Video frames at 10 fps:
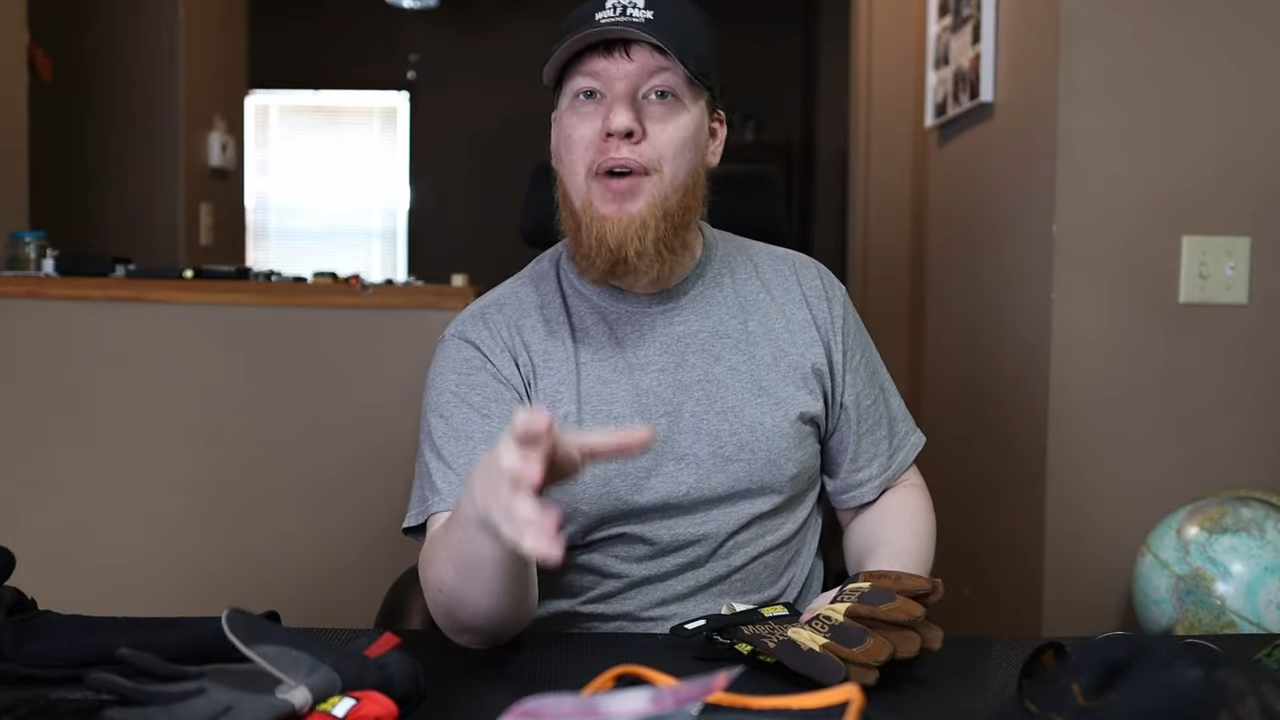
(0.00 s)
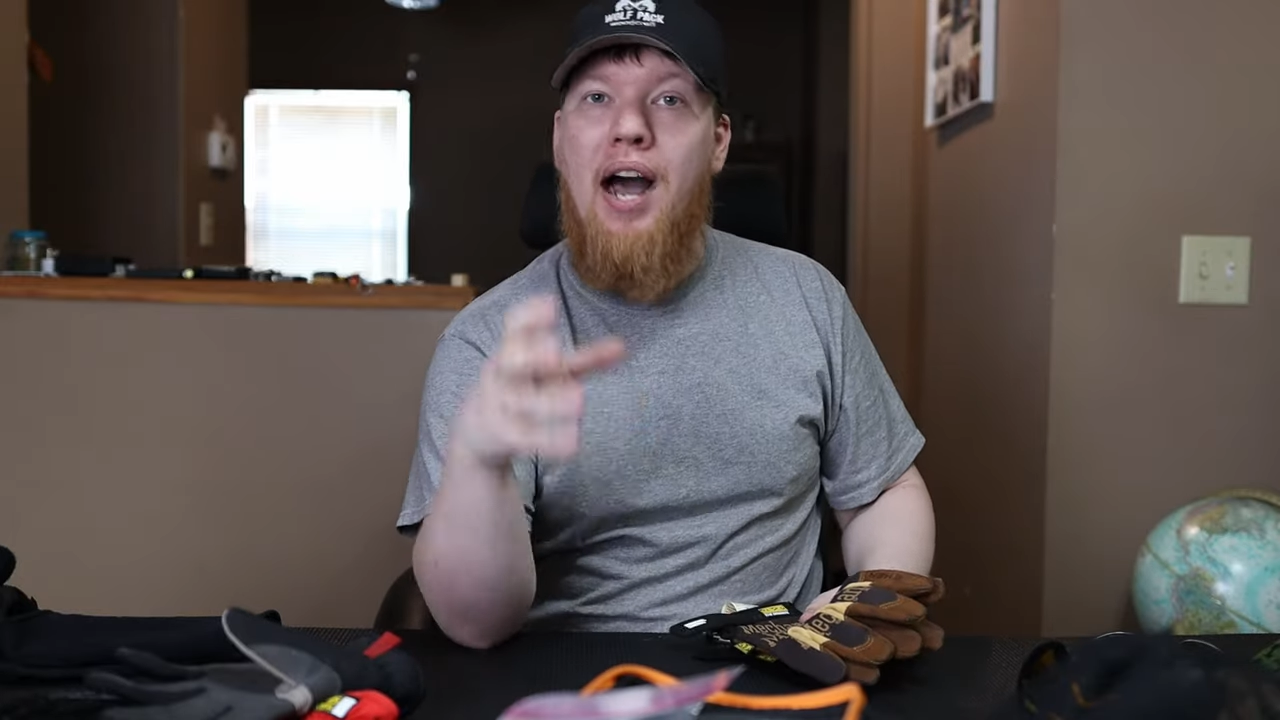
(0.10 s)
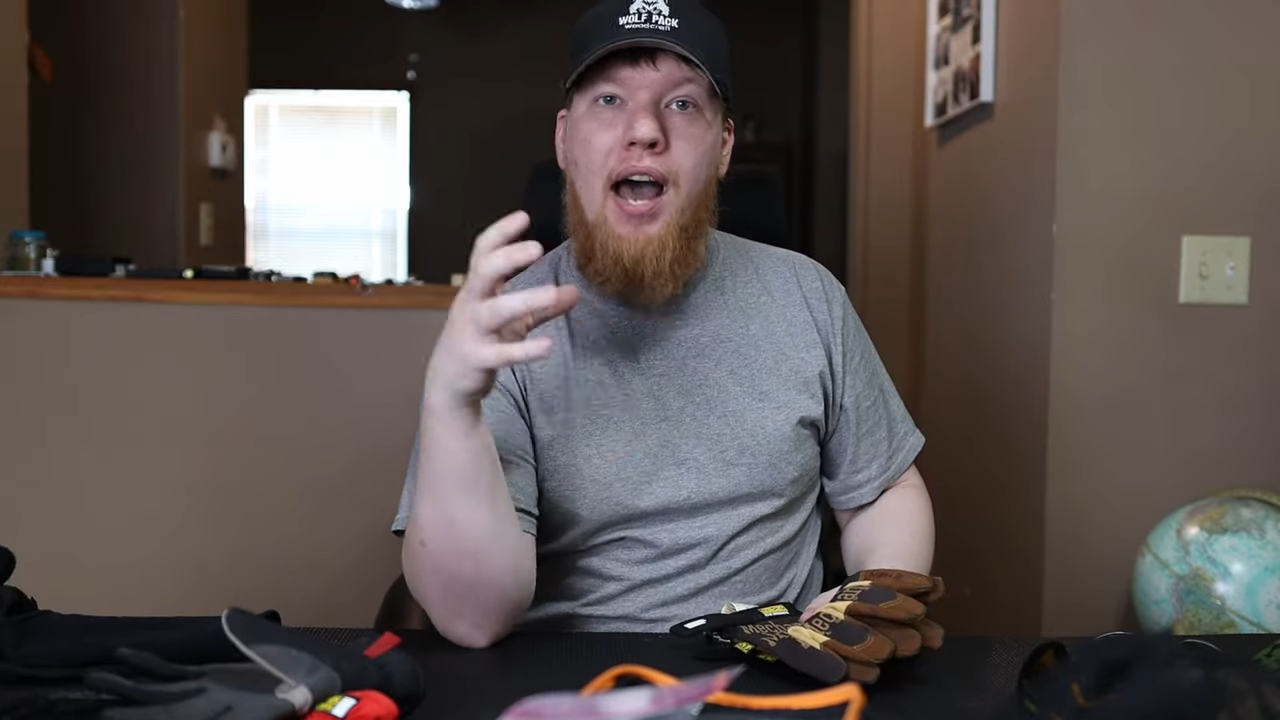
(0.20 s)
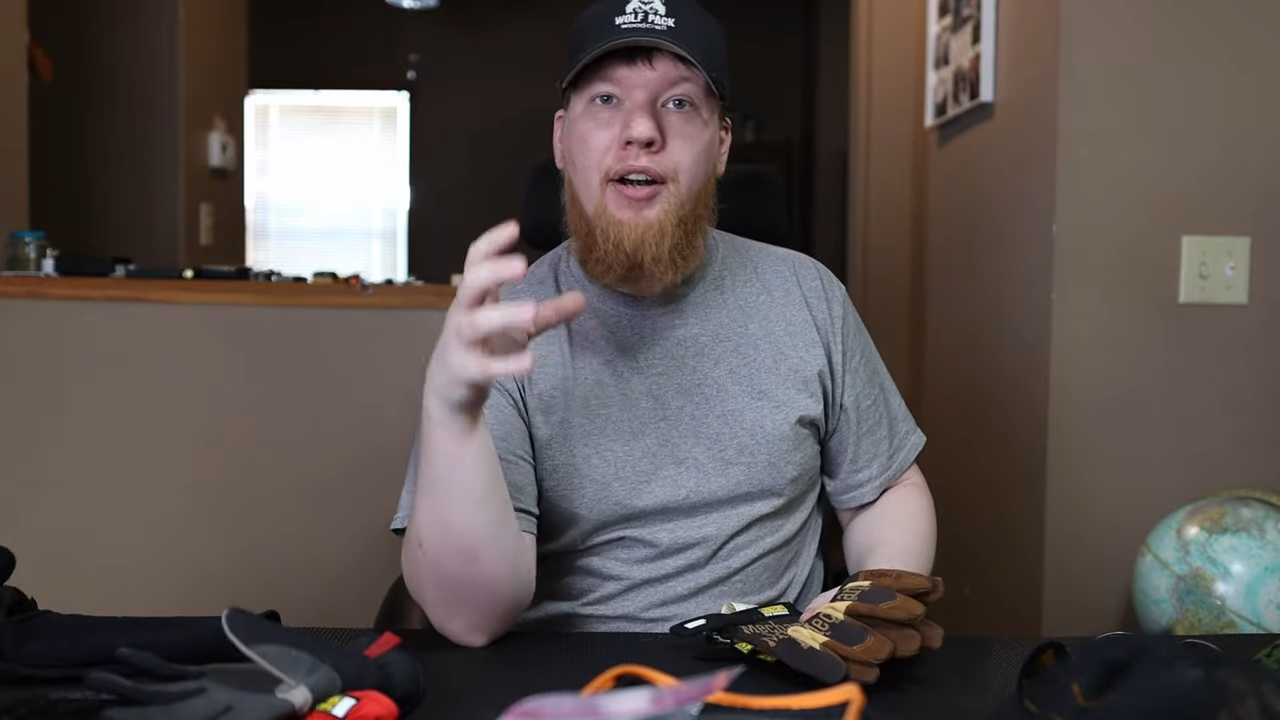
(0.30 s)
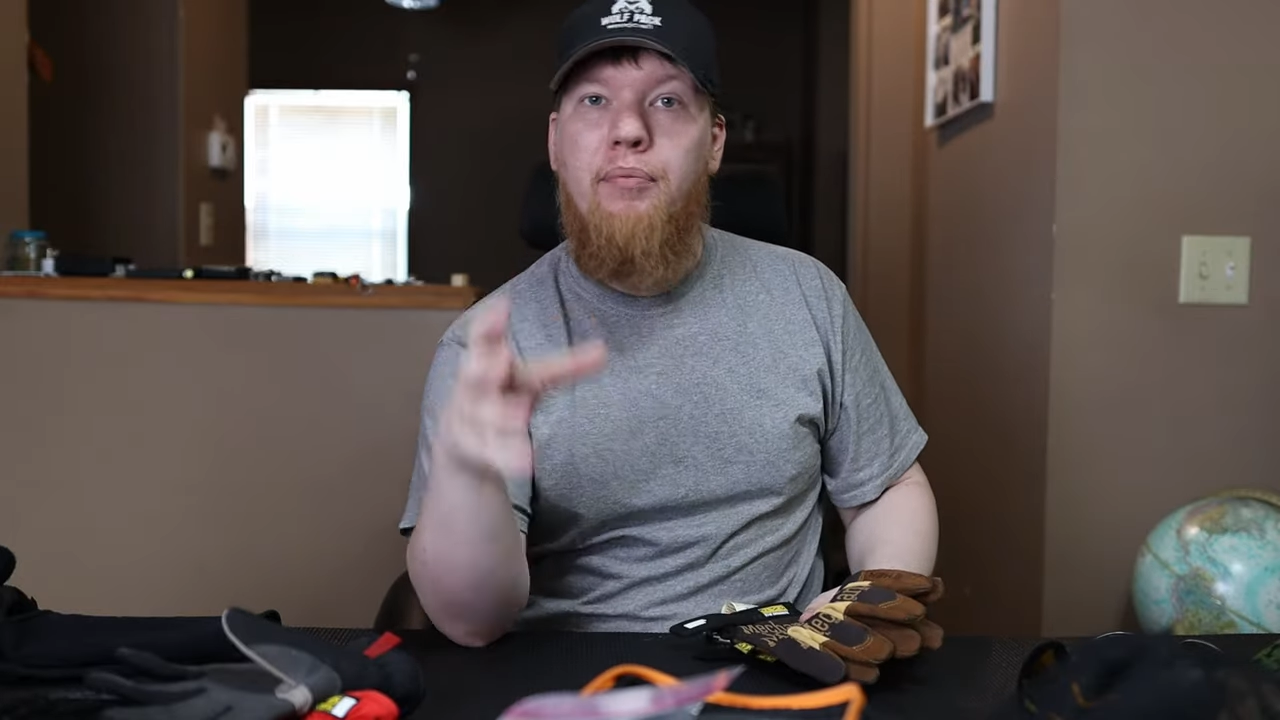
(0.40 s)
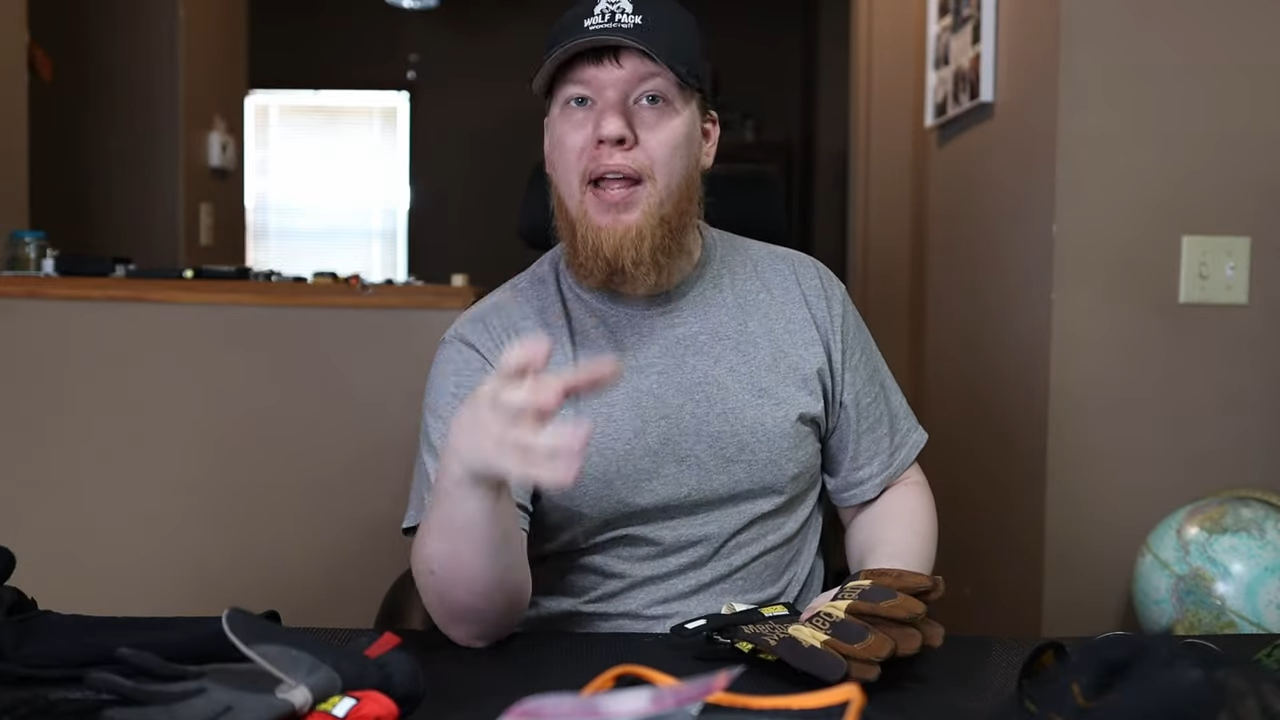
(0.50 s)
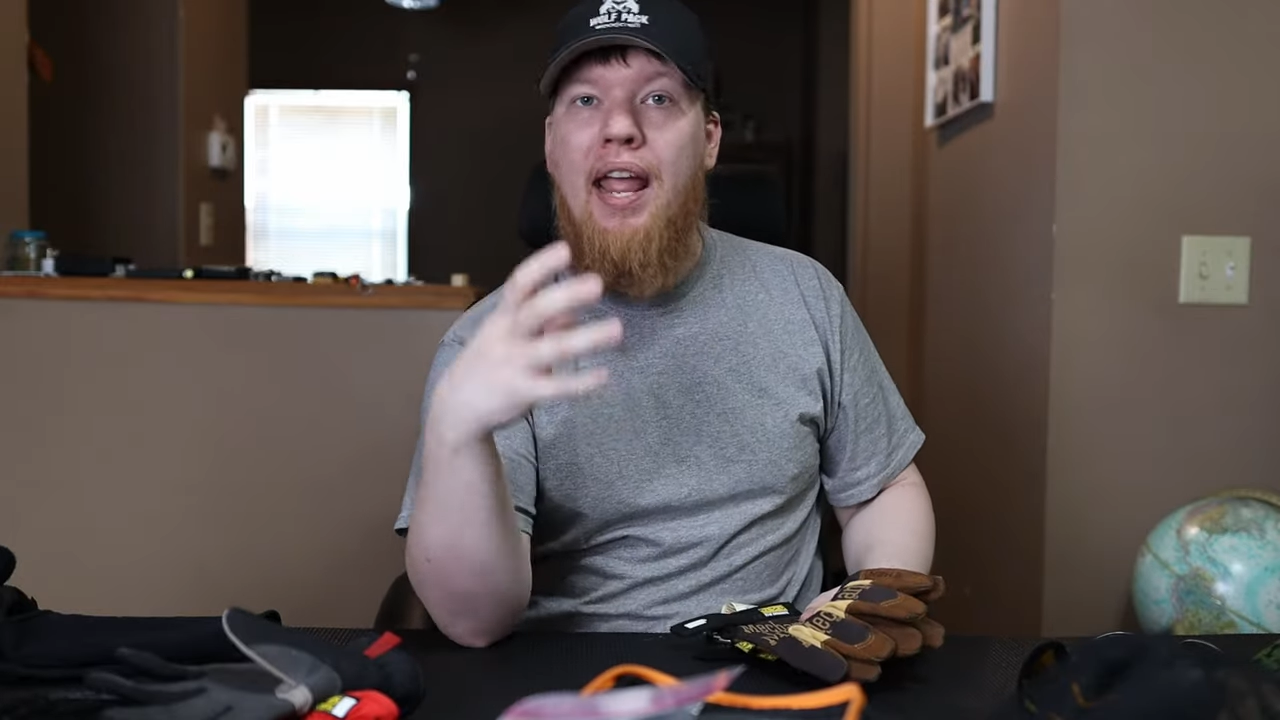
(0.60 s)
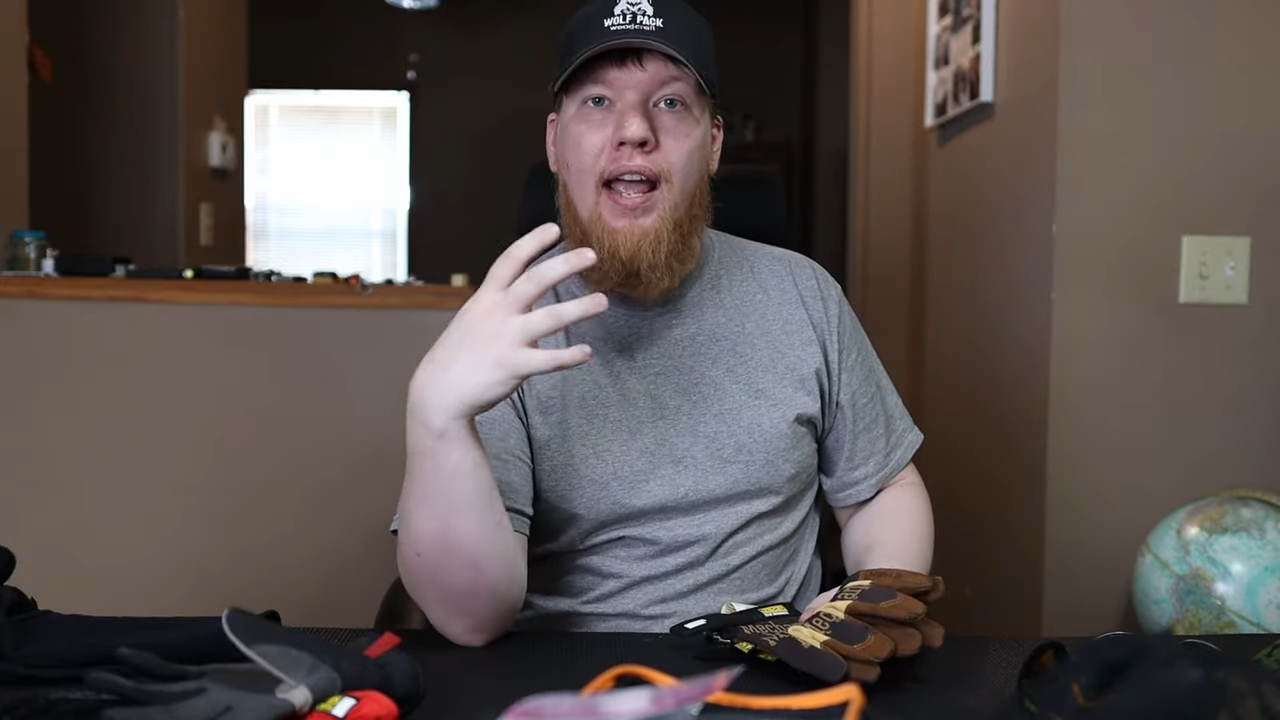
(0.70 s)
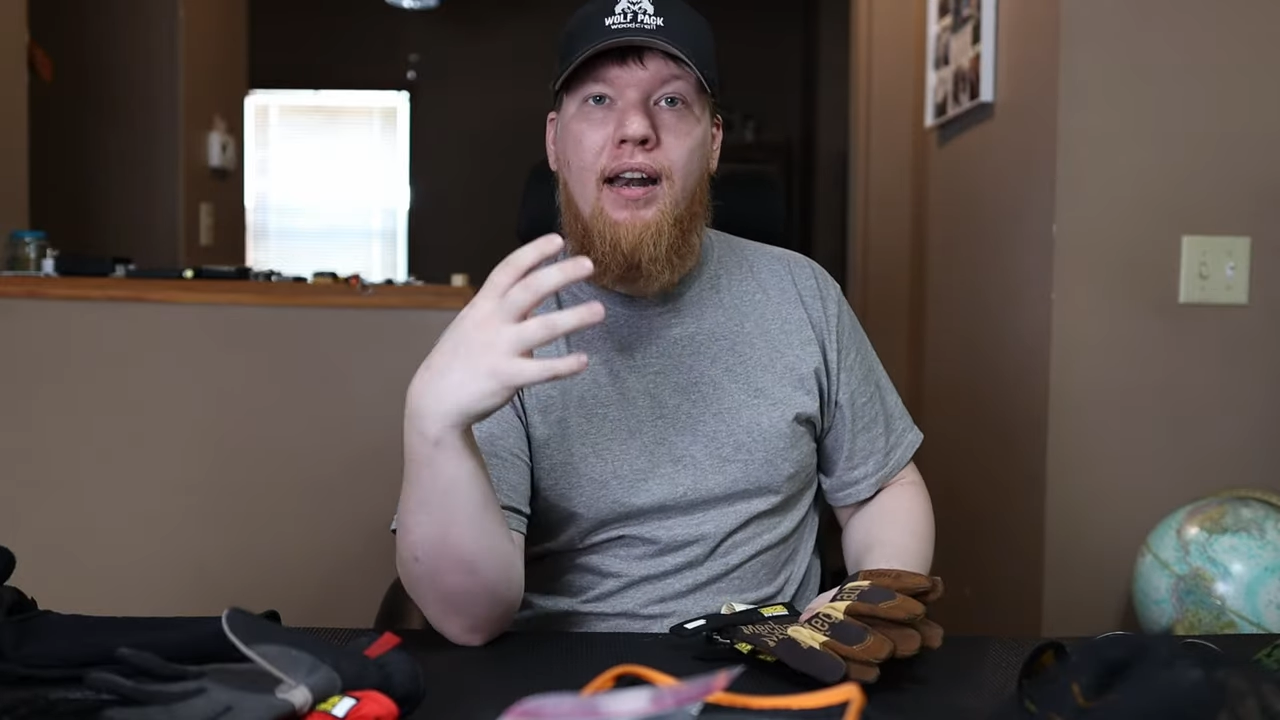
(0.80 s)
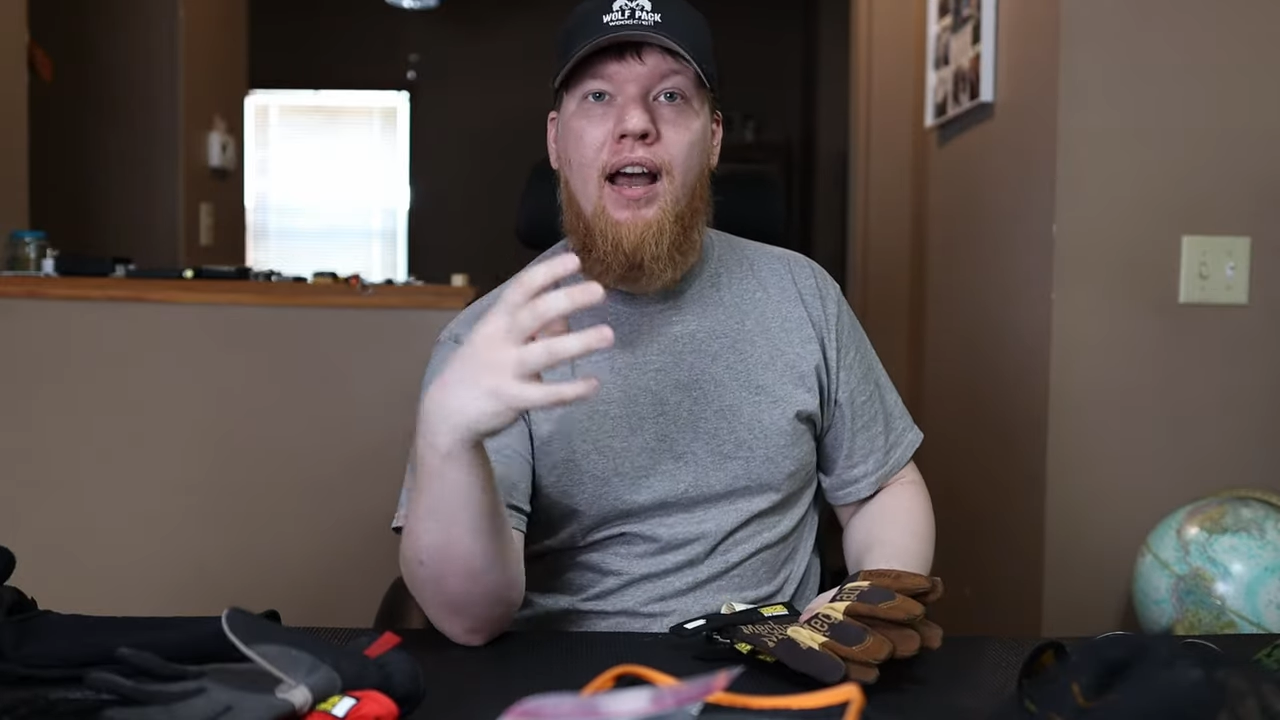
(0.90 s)
pot or
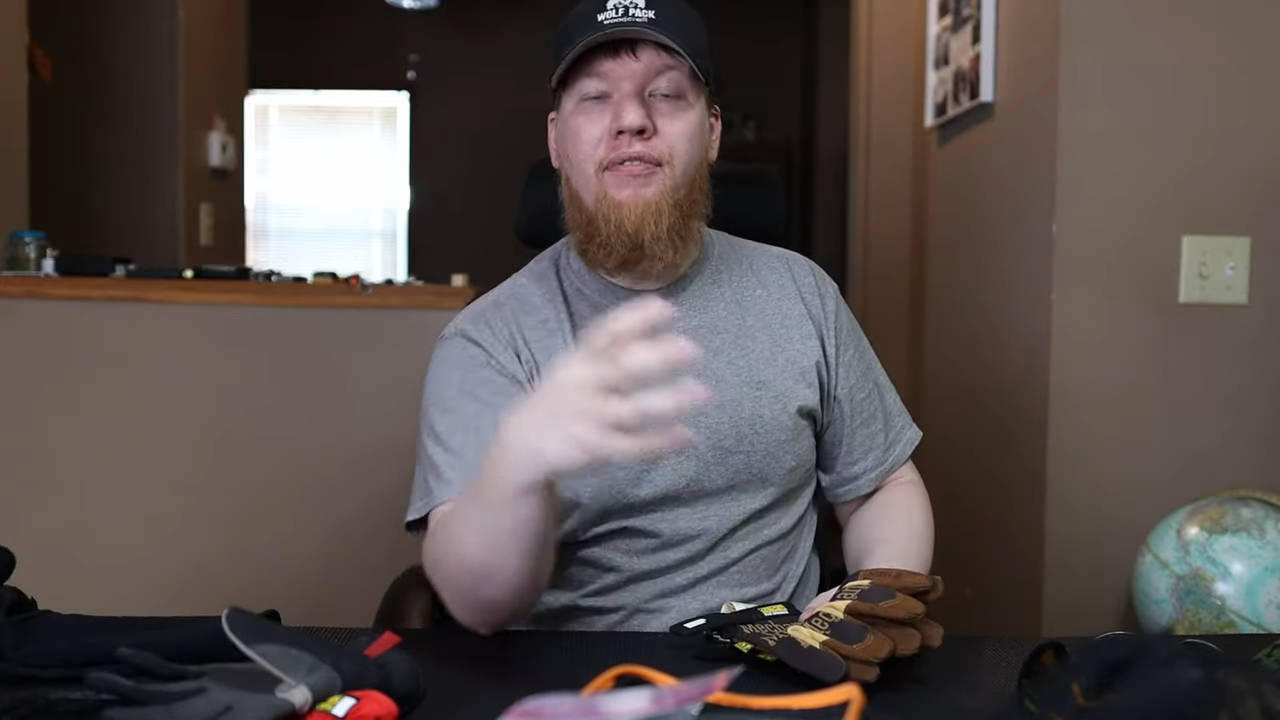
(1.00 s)
pan